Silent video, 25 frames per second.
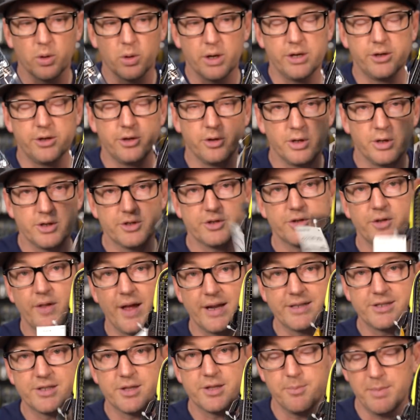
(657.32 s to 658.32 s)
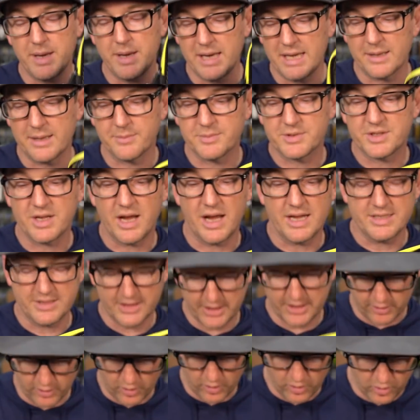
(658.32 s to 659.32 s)
want to do it. So that's the medium size. It's
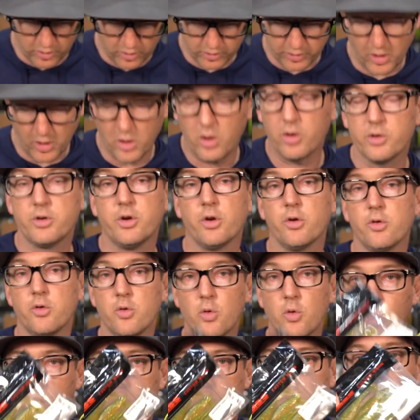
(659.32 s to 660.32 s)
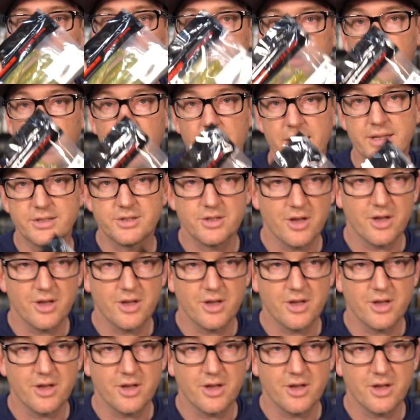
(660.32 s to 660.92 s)
going to hold all your normal size